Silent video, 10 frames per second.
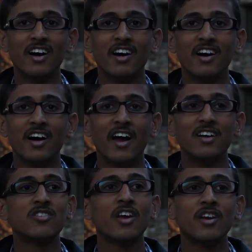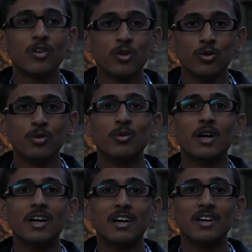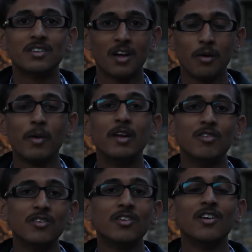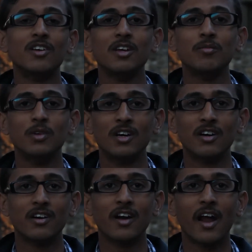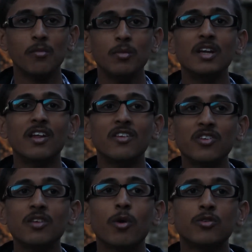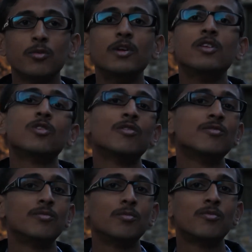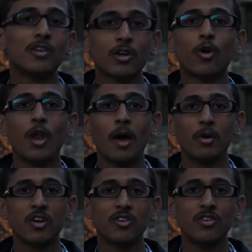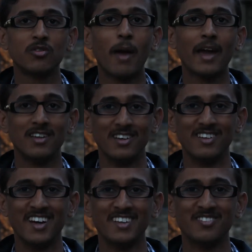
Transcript: I decided to come and visit the team here and meet and see possibilities of further collaborations back in India.